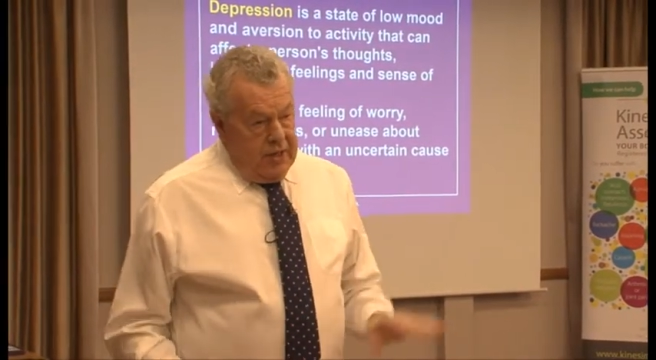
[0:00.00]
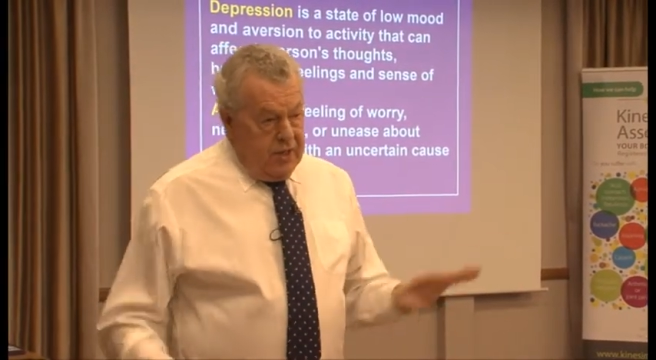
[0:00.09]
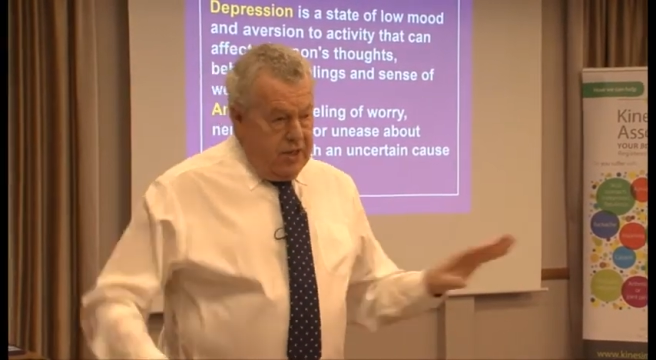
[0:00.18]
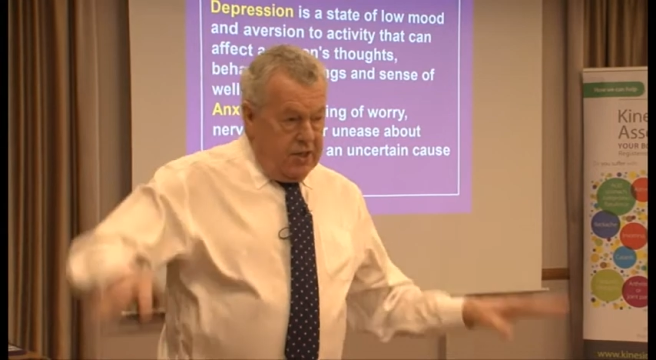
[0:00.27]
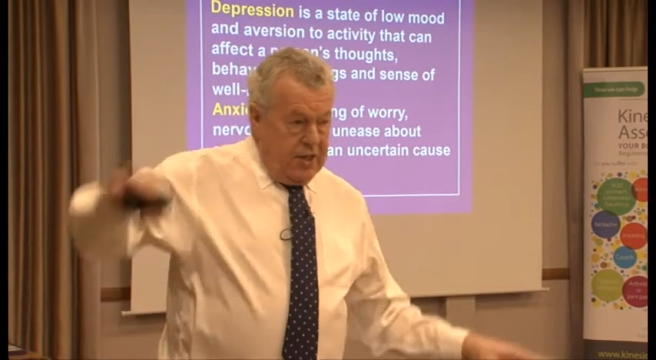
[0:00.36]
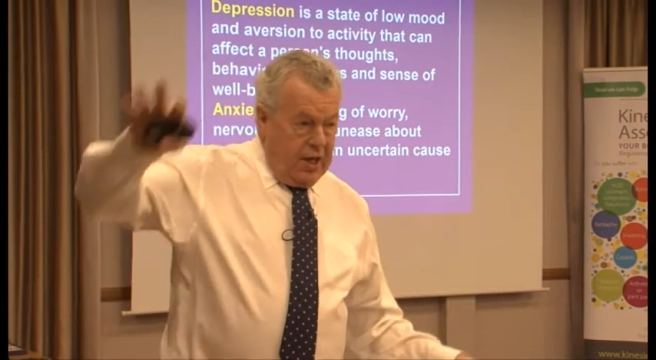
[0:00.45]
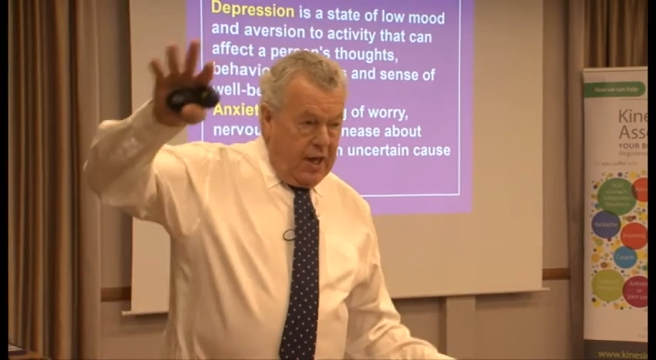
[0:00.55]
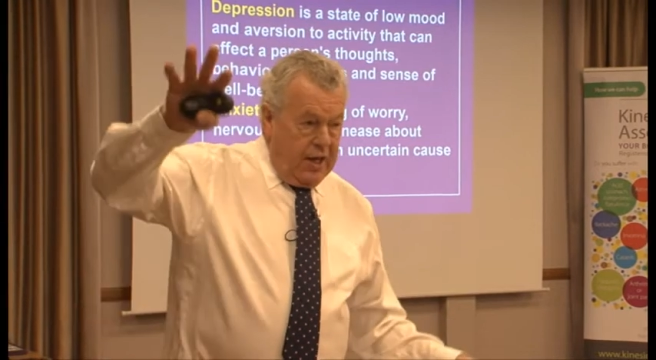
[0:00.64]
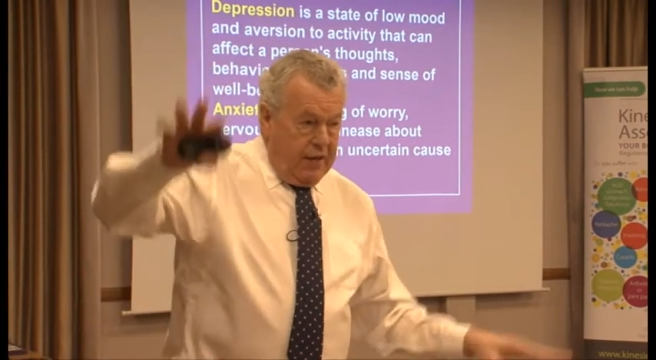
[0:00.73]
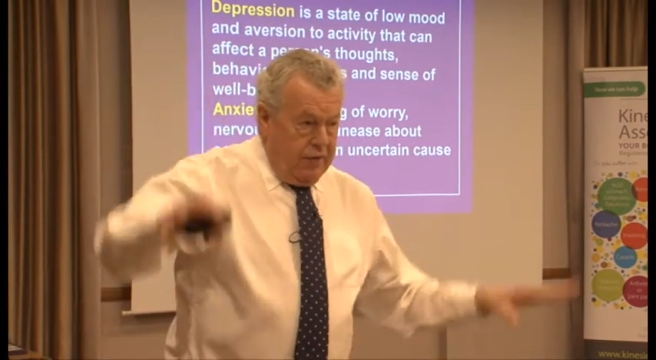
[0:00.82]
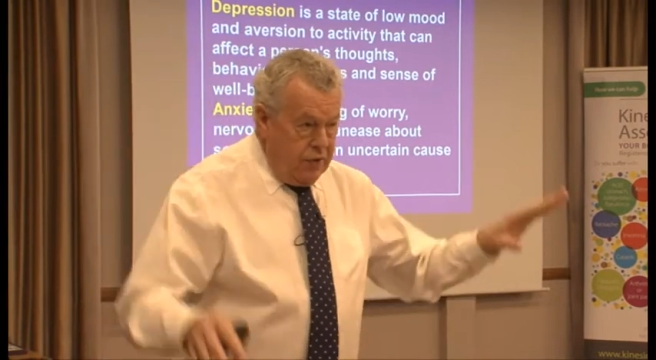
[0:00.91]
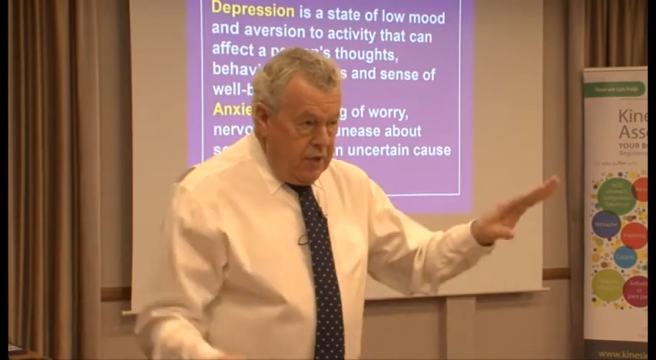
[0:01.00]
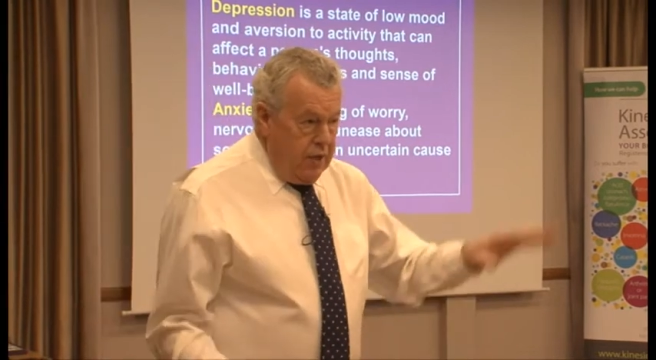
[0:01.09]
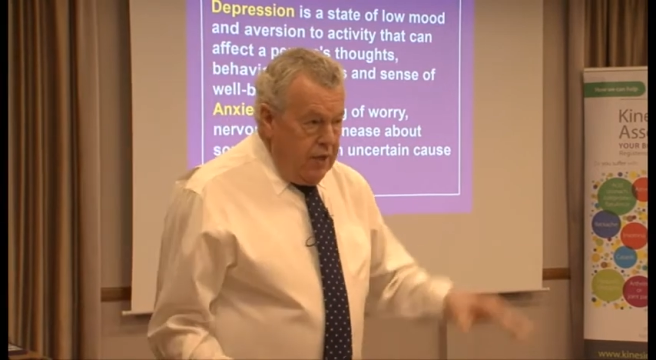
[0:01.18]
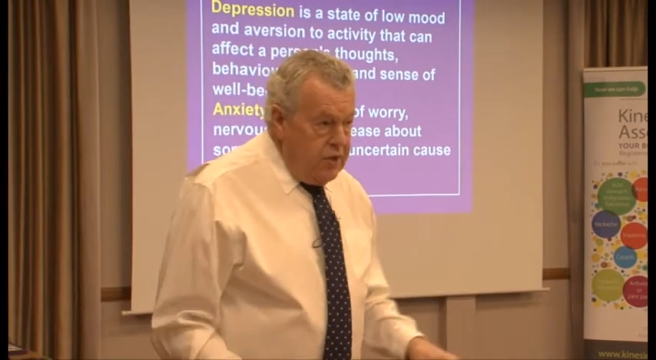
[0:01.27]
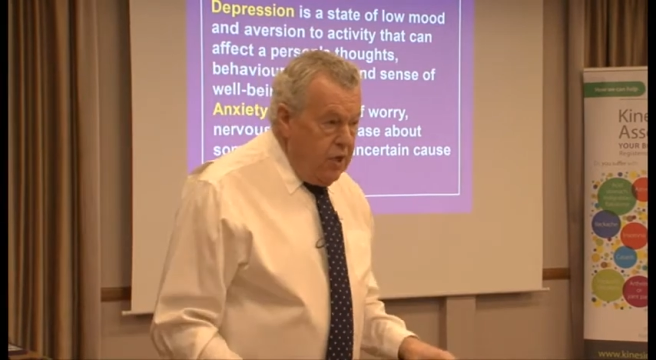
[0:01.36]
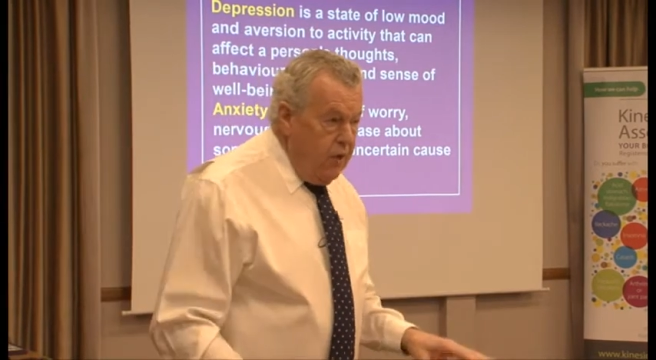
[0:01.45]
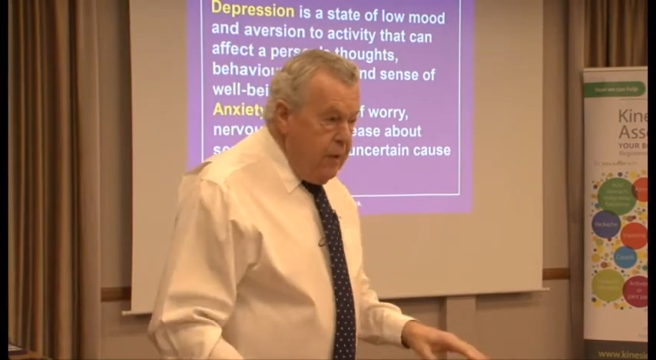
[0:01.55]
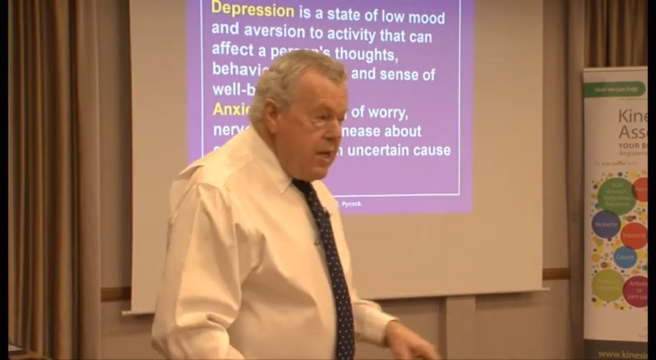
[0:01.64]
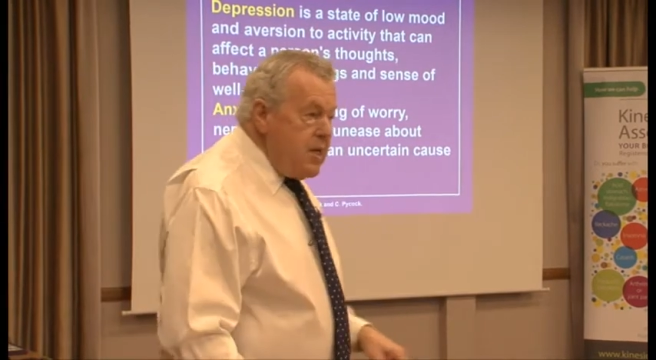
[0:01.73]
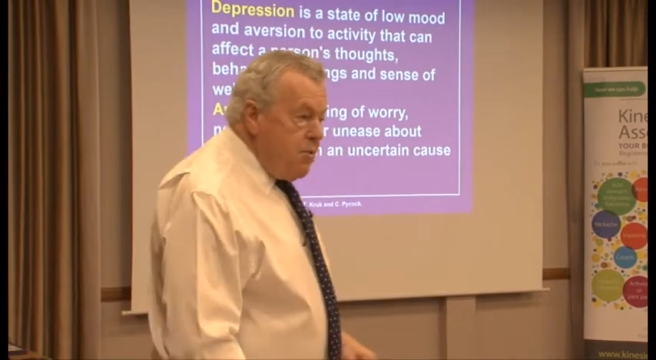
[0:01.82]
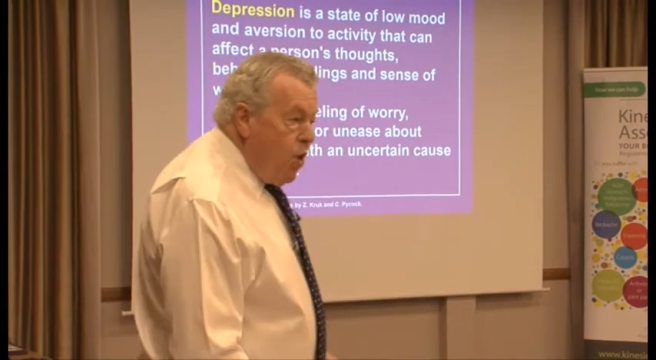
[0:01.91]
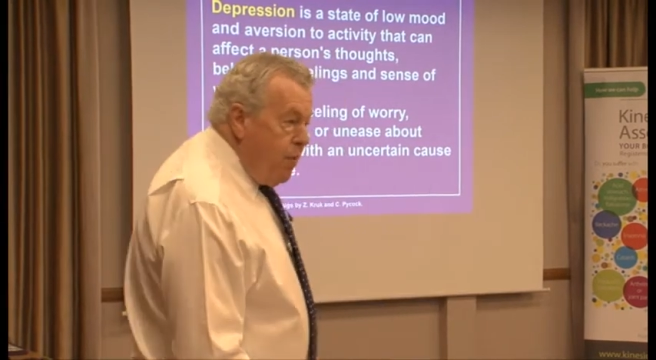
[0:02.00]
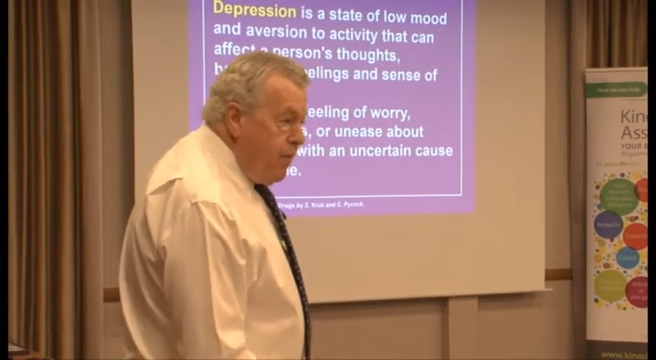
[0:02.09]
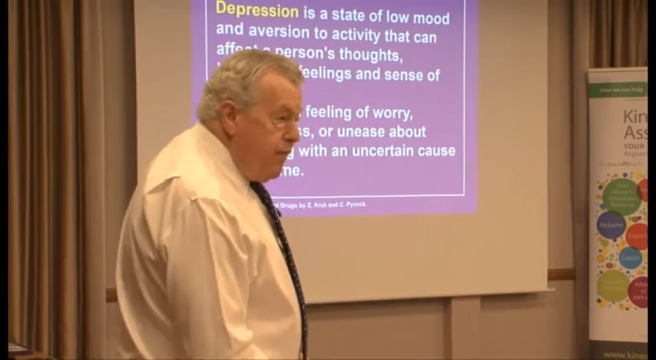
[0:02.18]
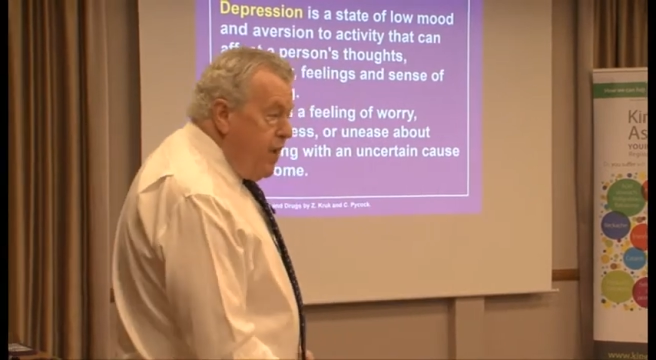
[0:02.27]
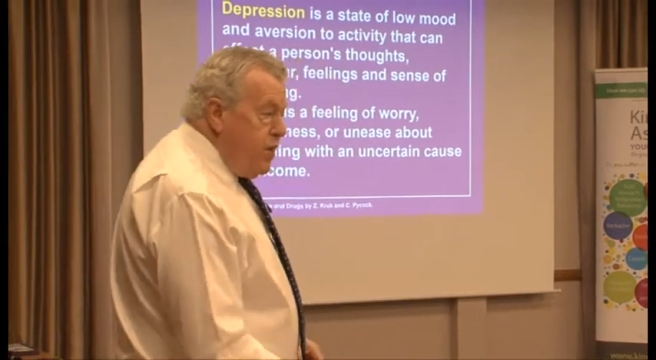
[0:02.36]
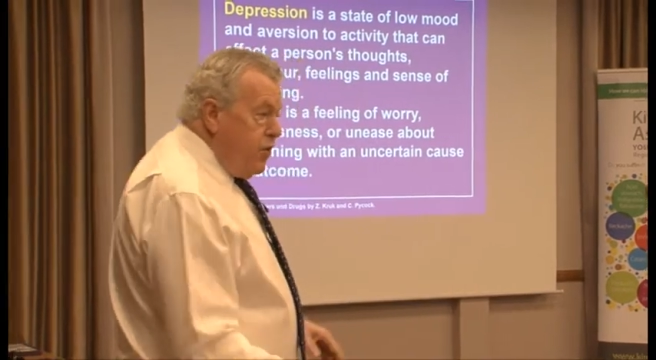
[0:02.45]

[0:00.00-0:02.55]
So it's the high levels. So what we find,